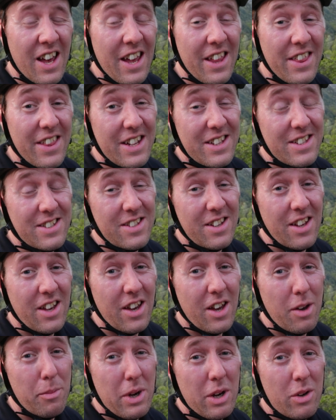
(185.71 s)
and that's
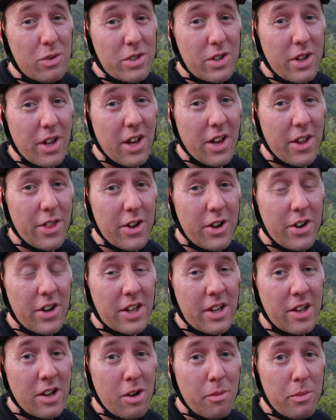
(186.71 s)
about
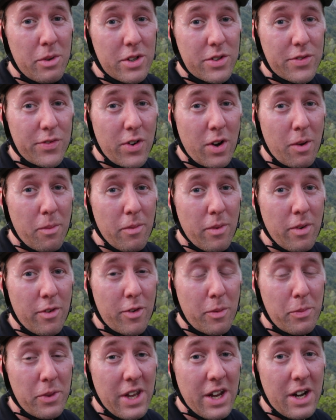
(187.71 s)
30 kilometers from
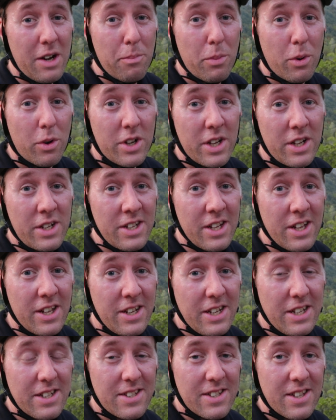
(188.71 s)
the airport in
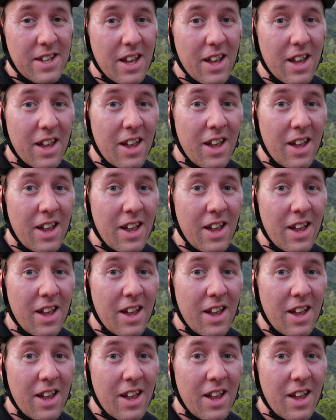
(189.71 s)
Nice.